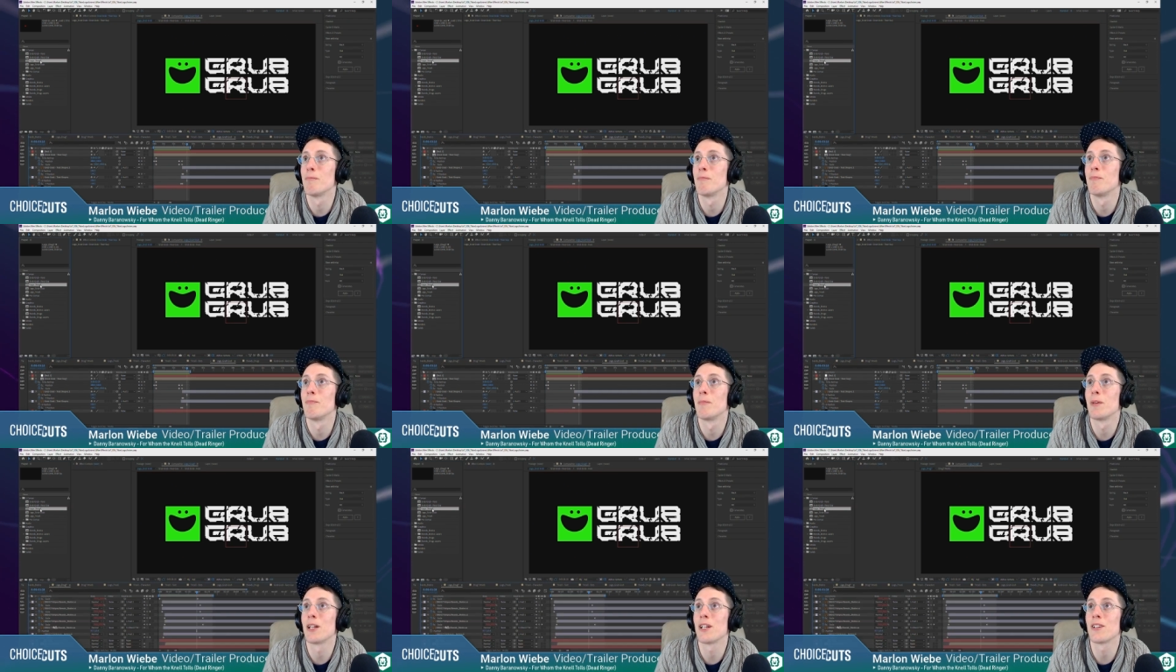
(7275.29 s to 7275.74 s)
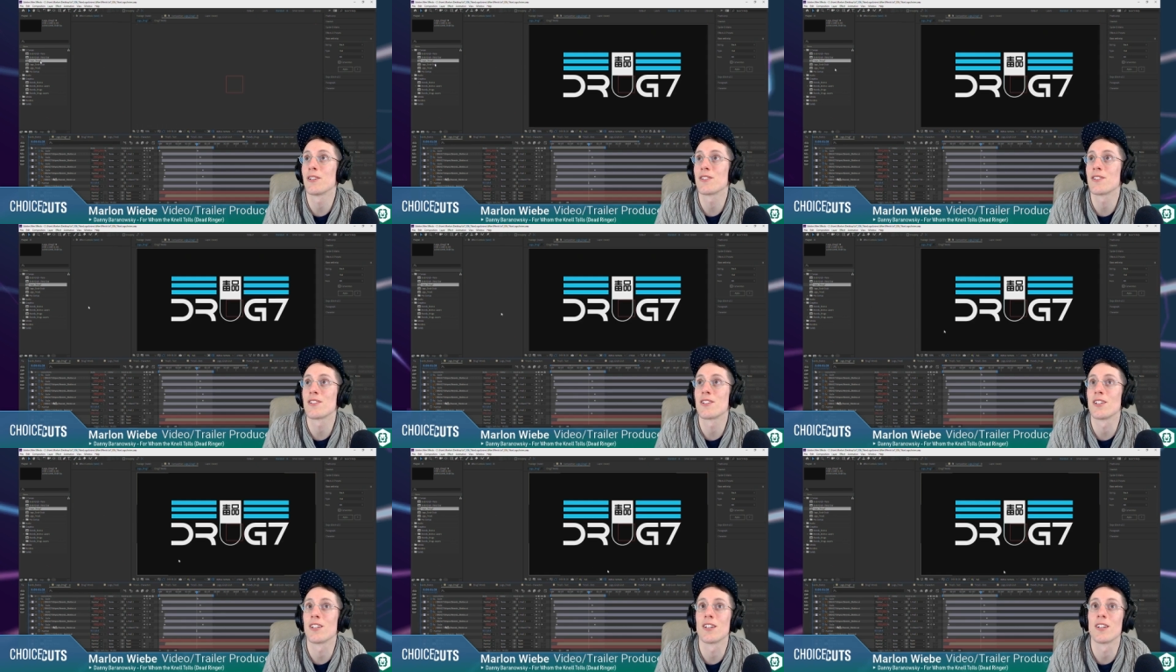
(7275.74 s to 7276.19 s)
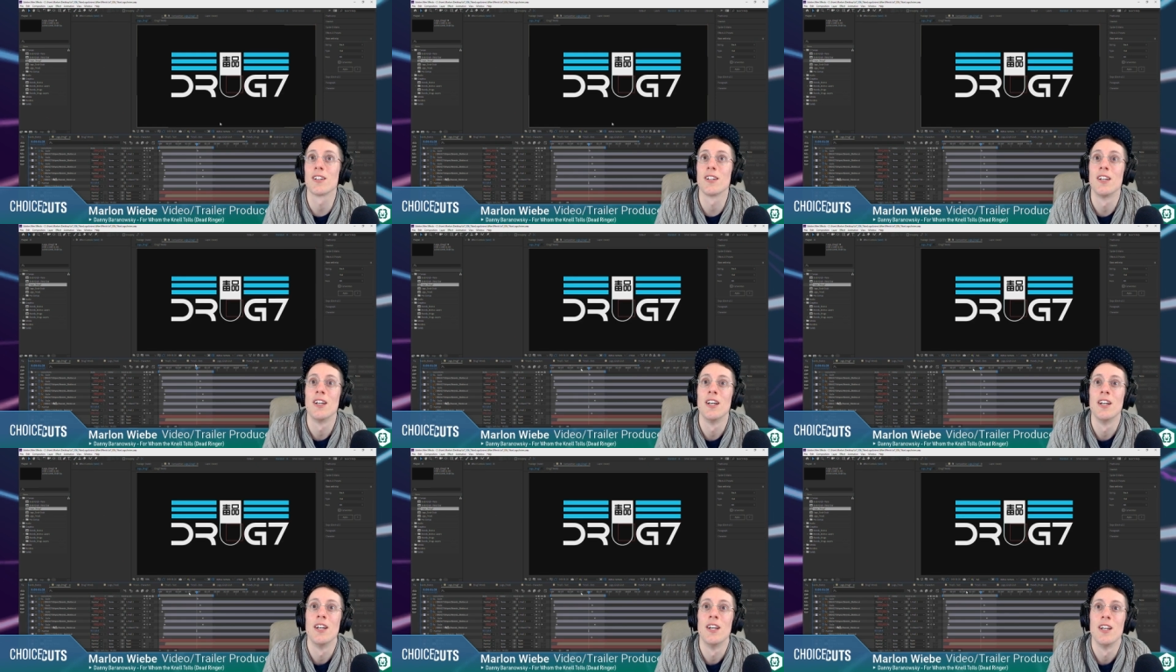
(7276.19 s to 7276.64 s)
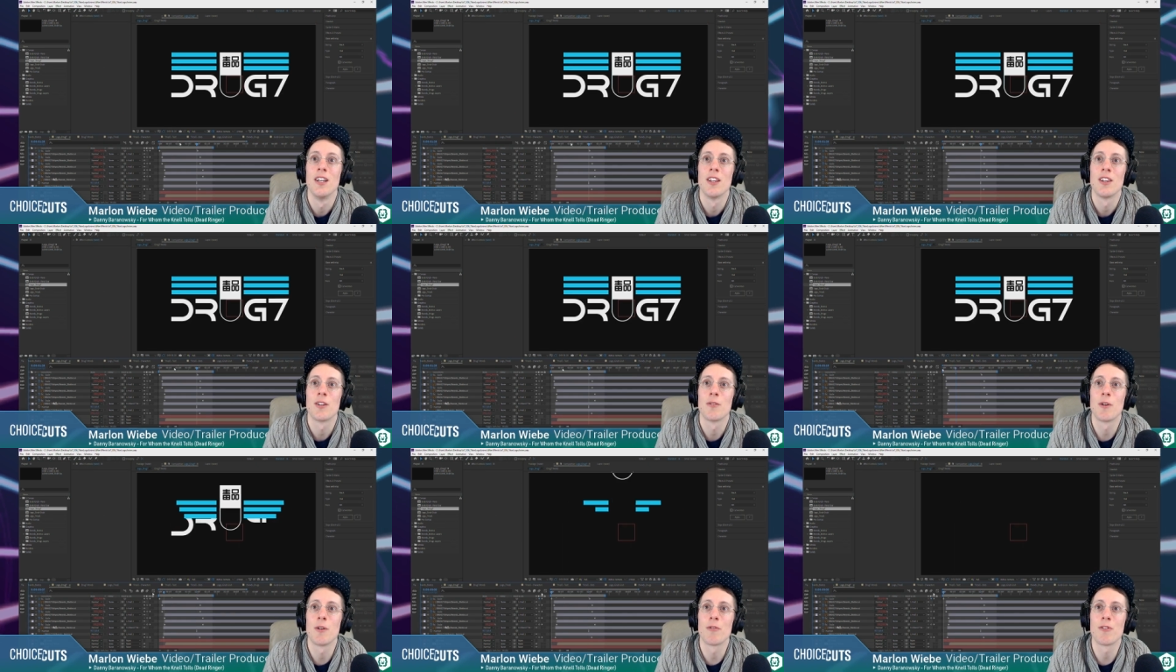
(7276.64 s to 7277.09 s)
But here's the
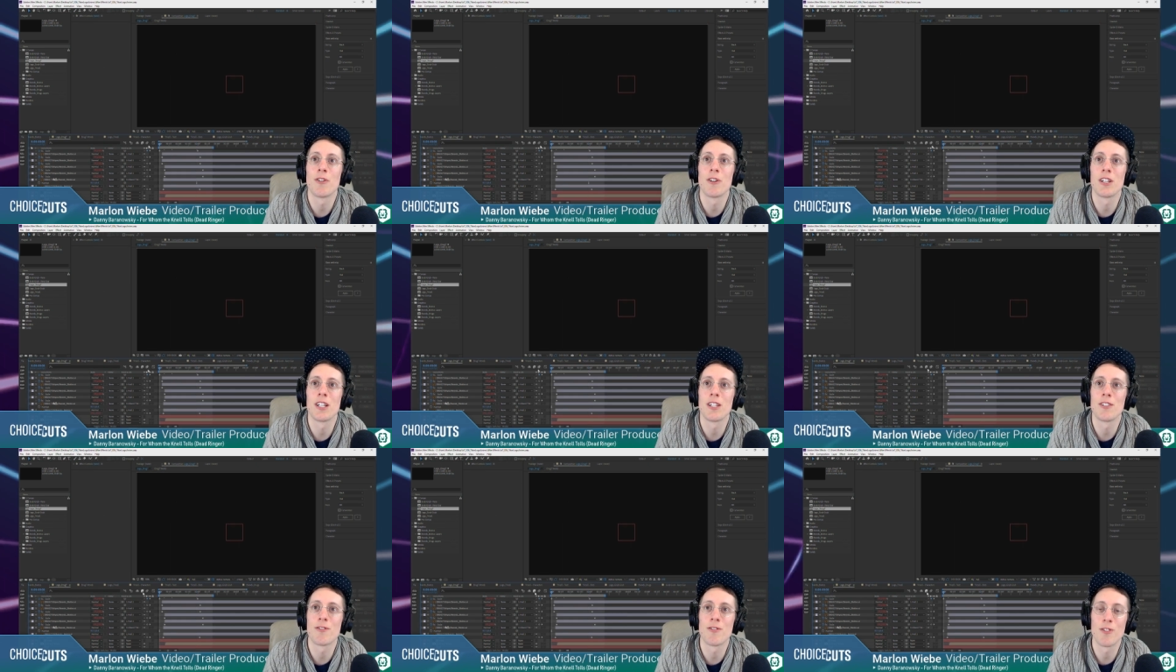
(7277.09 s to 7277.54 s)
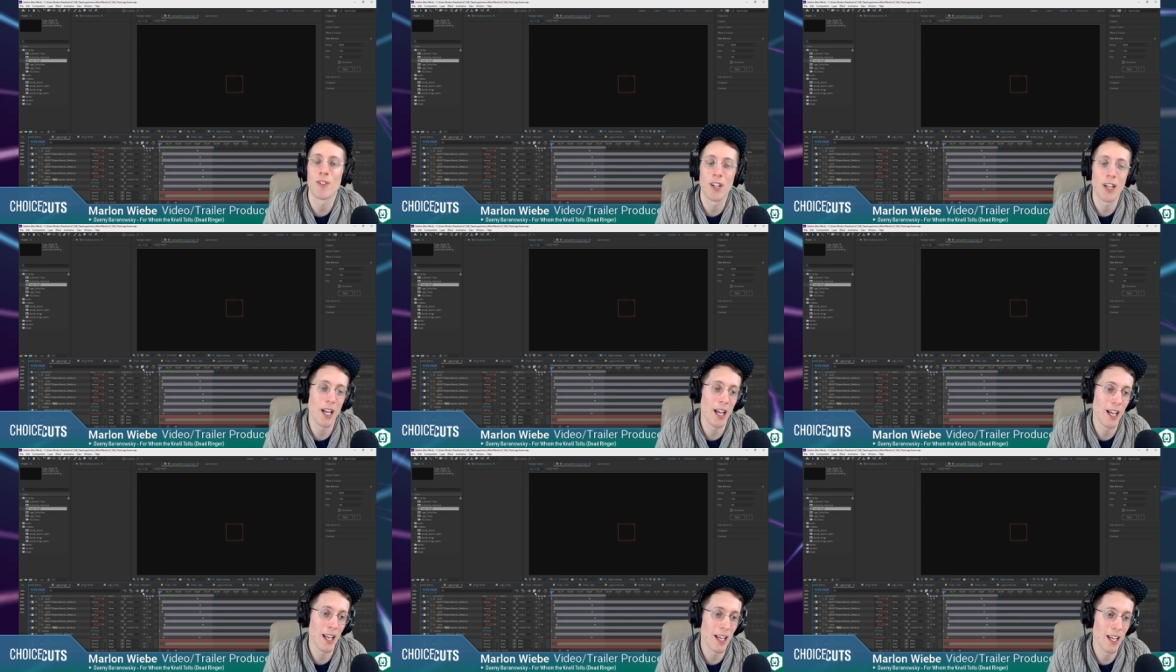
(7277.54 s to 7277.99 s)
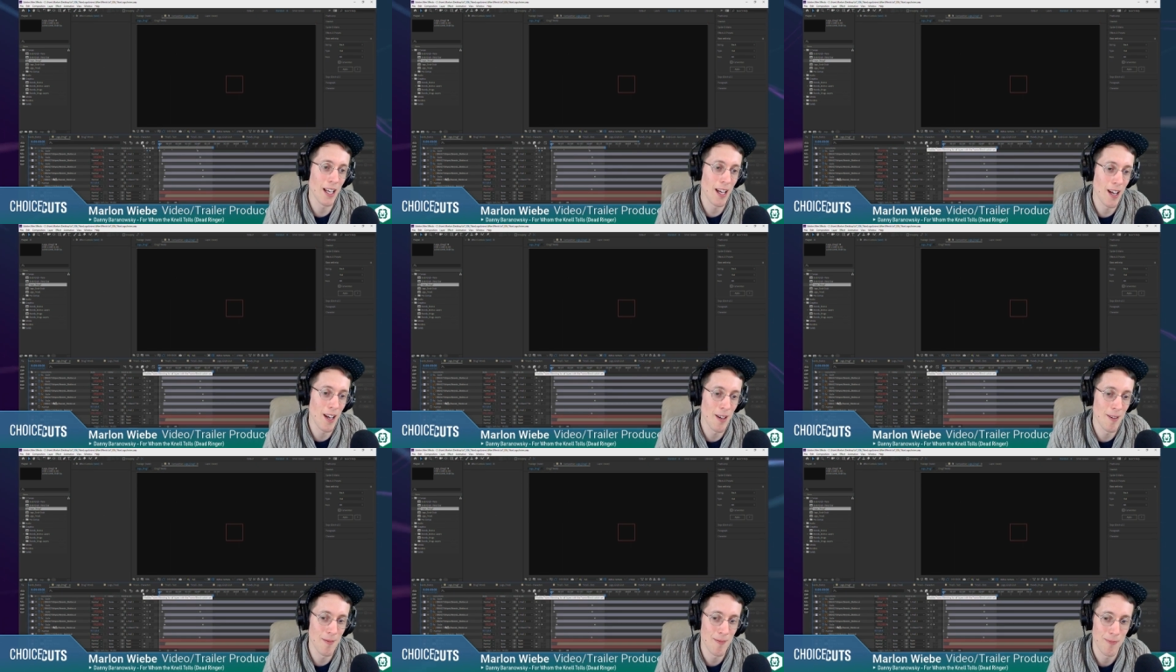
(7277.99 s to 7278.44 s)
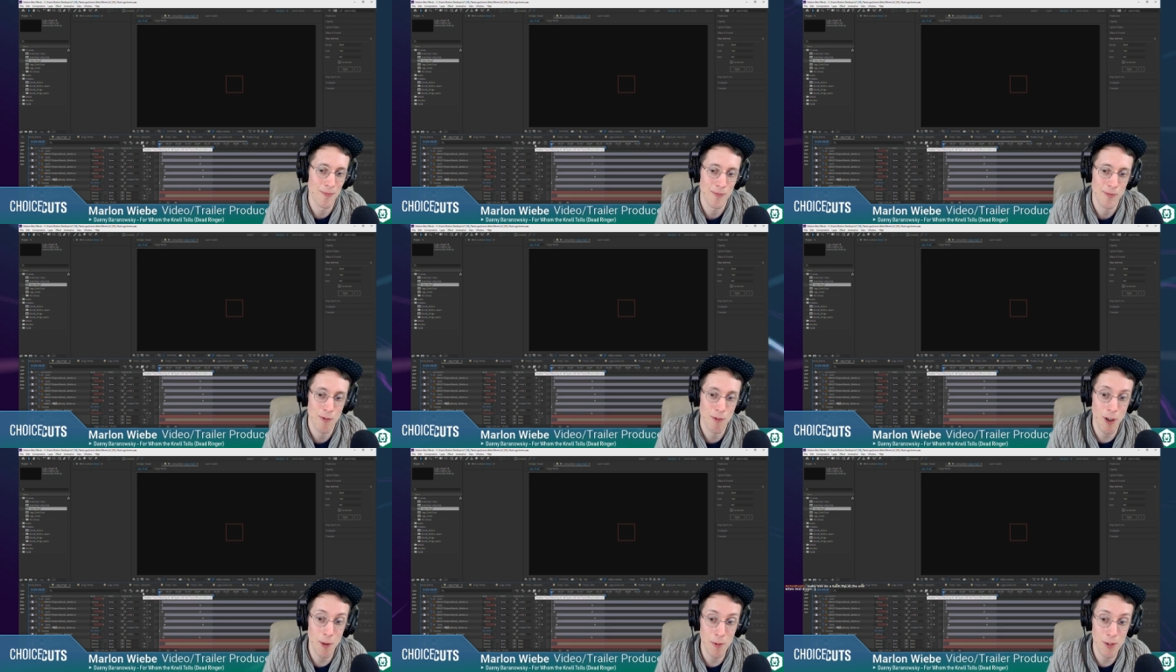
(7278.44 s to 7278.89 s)
one I did for a
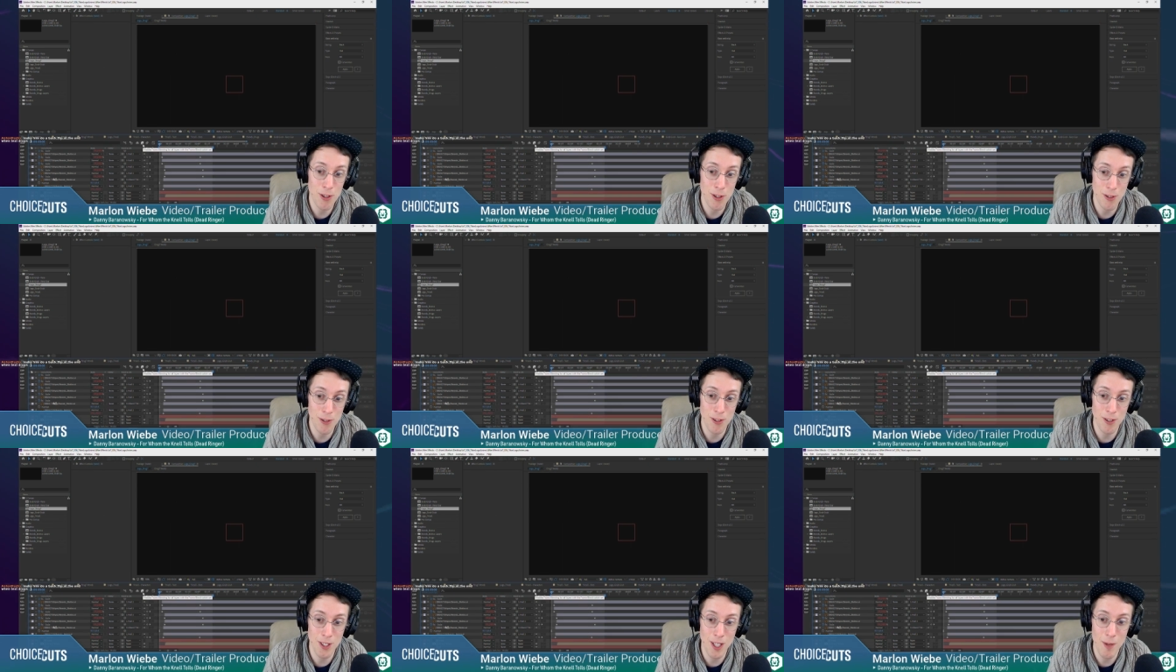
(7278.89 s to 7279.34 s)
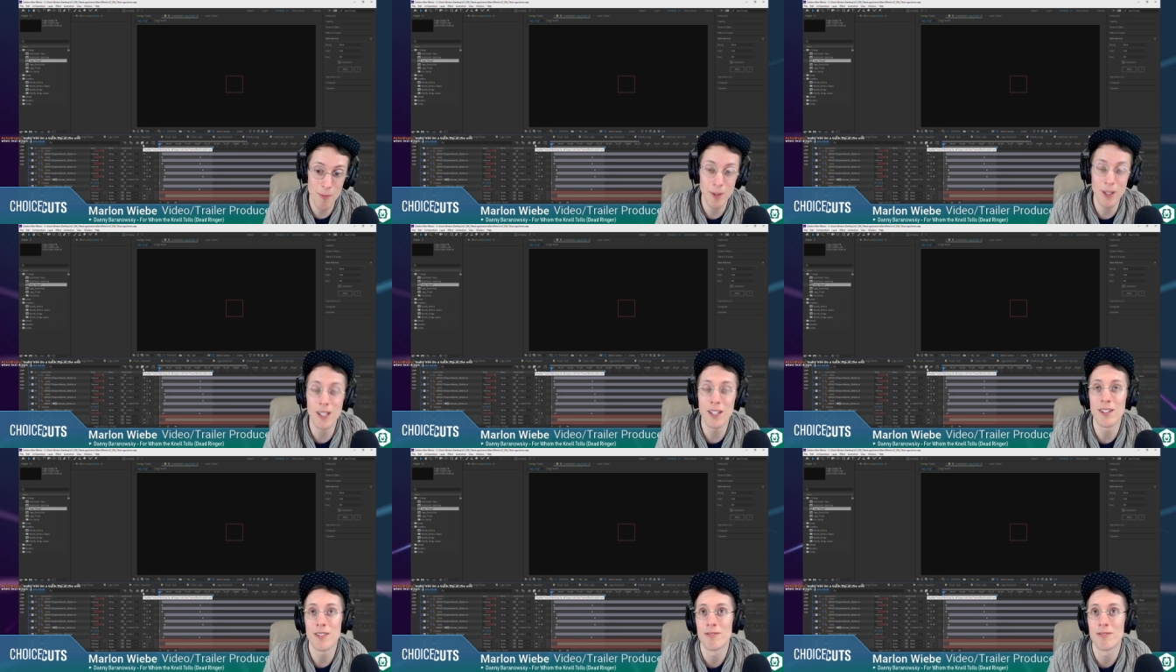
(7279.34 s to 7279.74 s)
pharmaceutical company,